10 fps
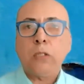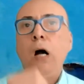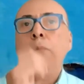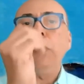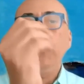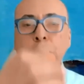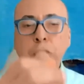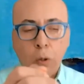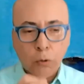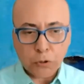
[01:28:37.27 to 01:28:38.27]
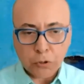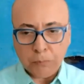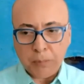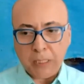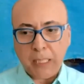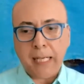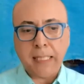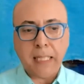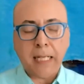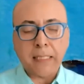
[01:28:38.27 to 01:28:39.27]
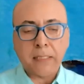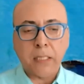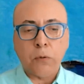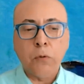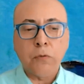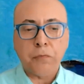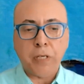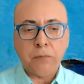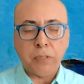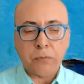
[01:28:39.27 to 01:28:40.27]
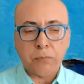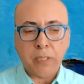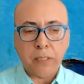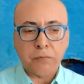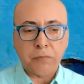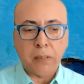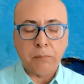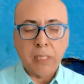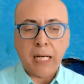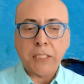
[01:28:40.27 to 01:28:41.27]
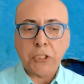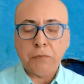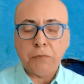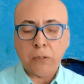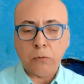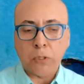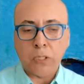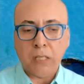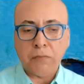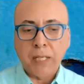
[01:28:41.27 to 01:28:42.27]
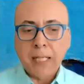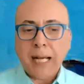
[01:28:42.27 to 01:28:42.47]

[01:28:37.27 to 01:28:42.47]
community autonomy uh, as their own favorite way of um, achieving good life.